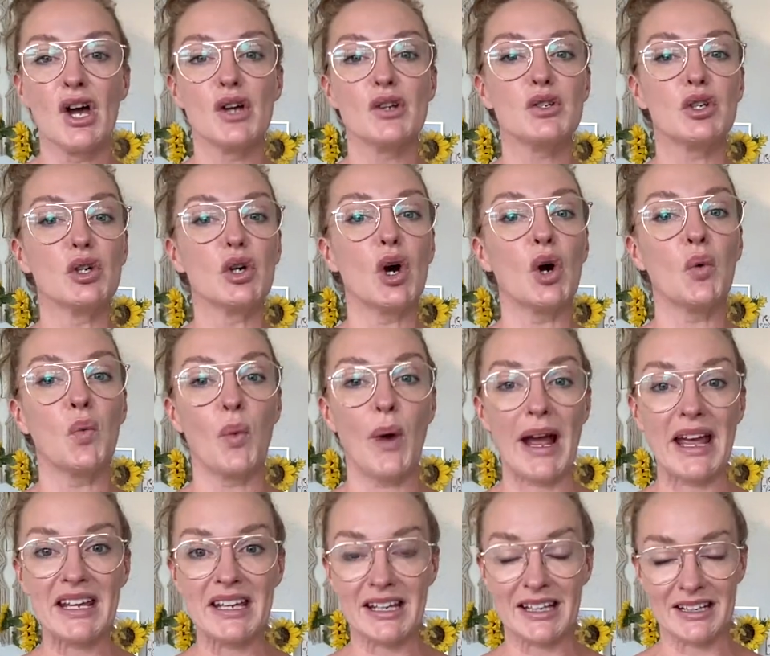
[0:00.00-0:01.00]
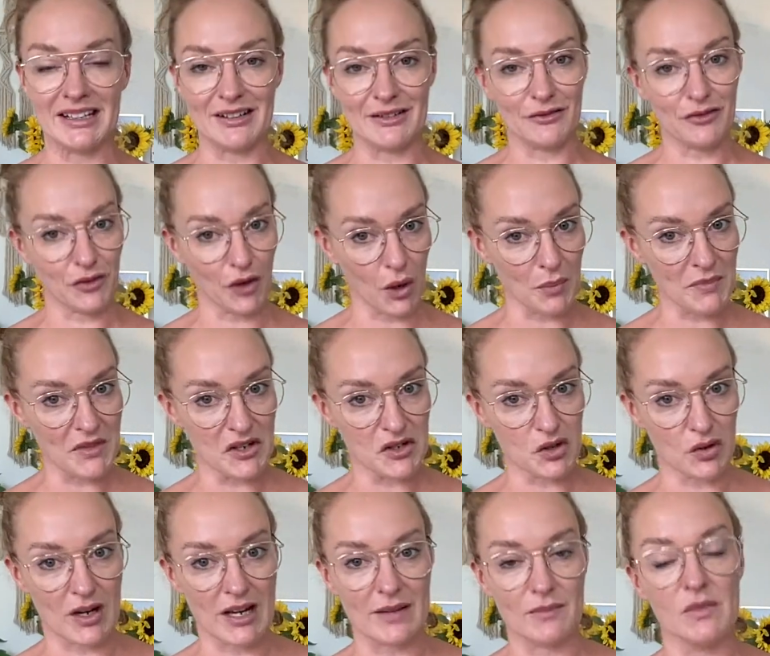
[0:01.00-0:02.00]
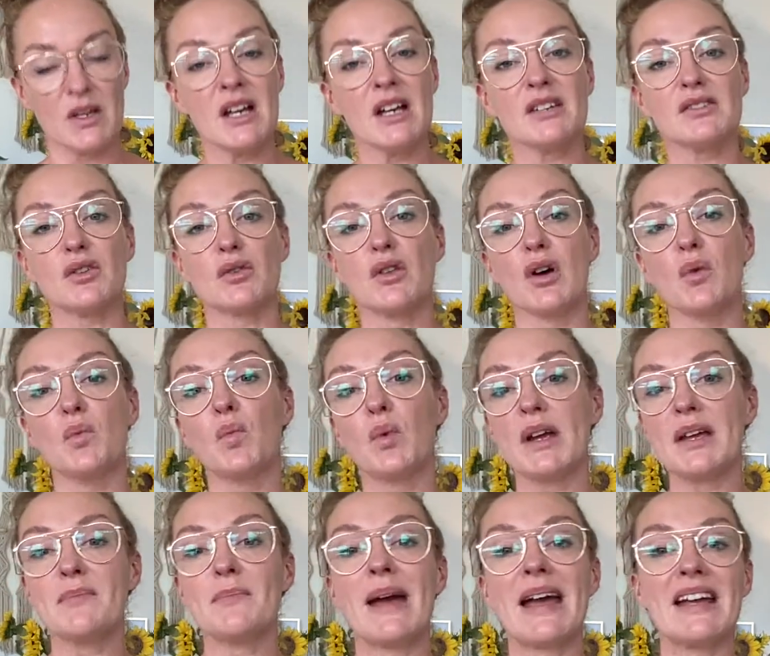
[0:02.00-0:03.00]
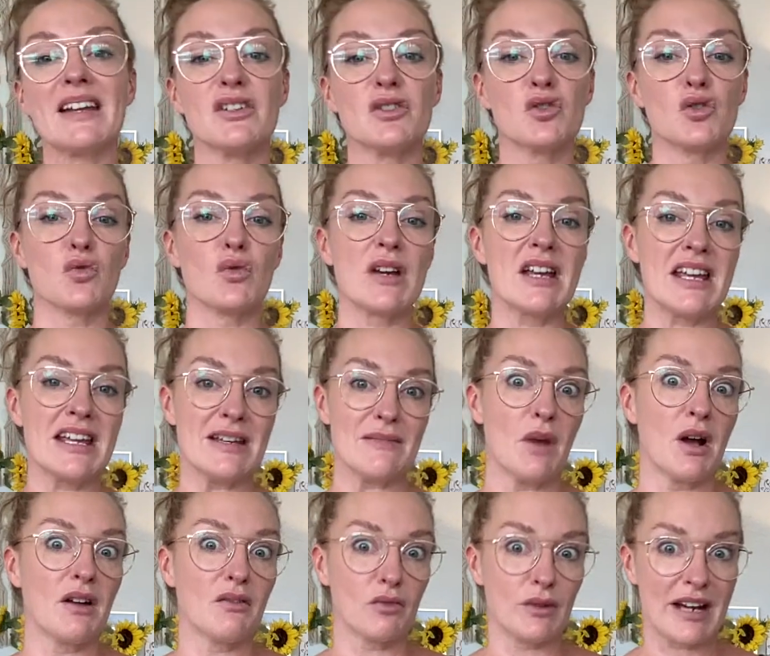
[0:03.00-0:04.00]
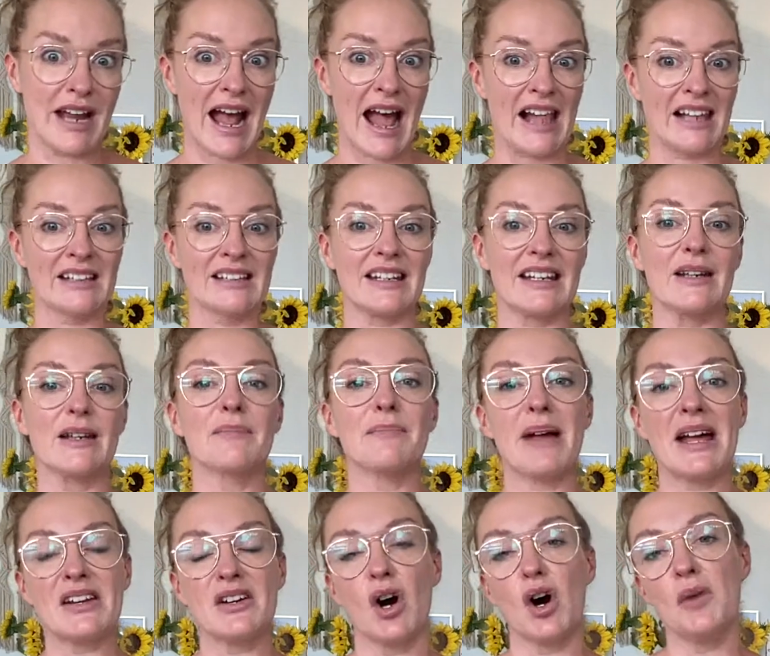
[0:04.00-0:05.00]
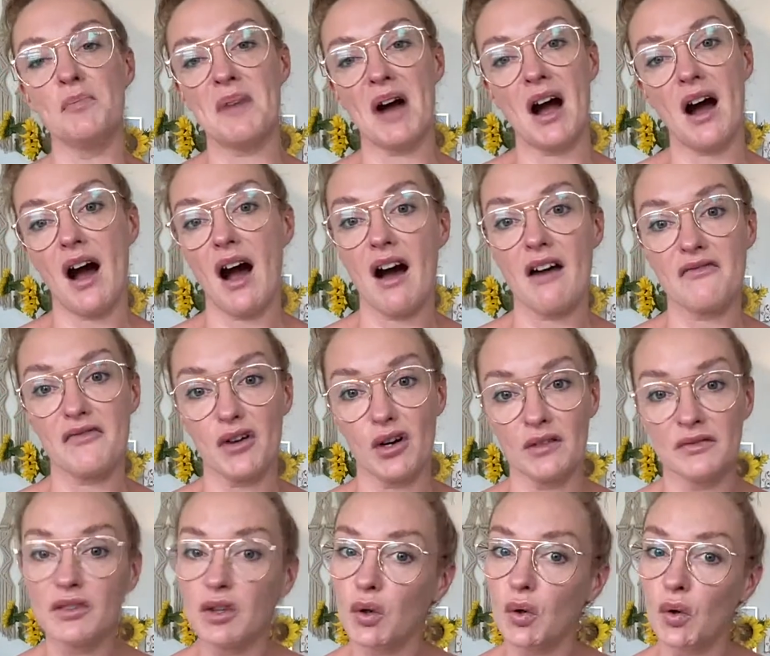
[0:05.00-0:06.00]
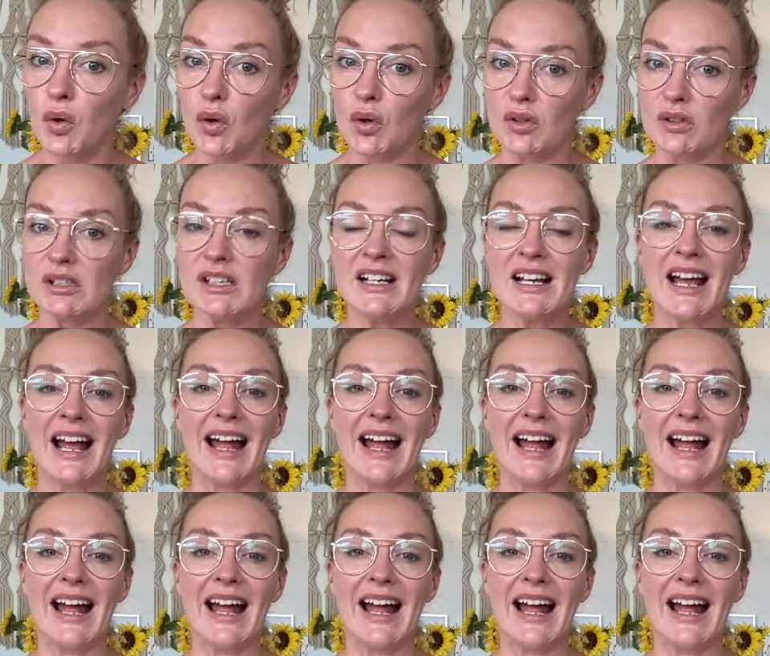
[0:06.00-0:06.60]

to awaken from the dream so that we may dream reality better on behalf of all.